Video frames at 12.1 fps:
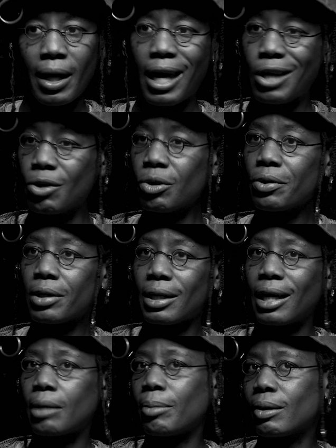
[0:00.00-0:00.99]
And you learn a
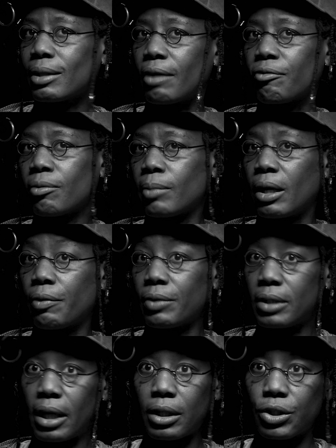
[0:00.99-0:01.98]
lot about that from
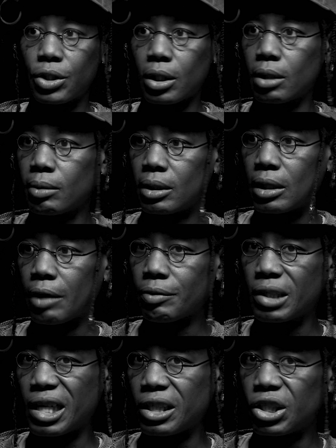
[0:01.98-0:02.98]
Aries energy, because
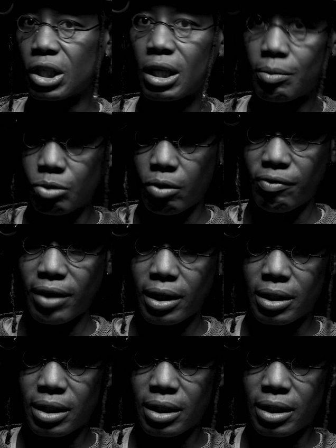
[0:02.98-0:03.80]
Aries energy comes off like